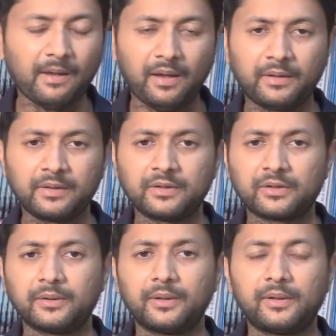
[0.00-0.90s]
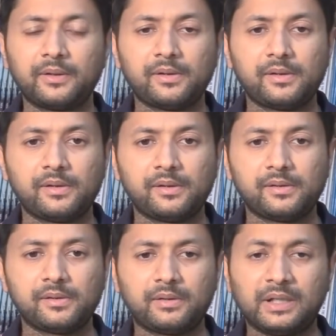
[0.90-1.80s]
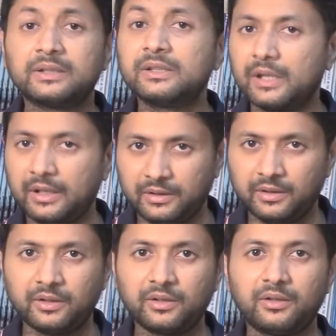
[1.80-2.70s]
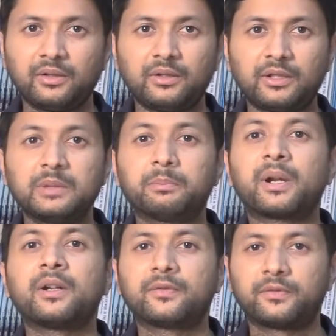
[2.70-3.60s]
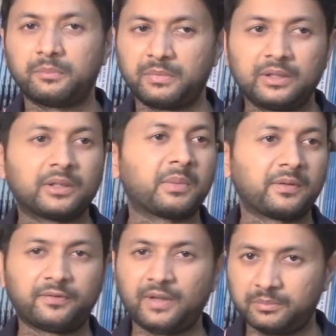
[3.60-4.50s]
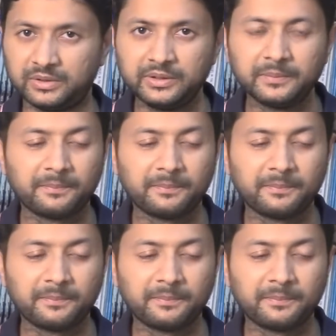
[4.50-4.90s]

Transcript: And at the end, he prayed for me and my family.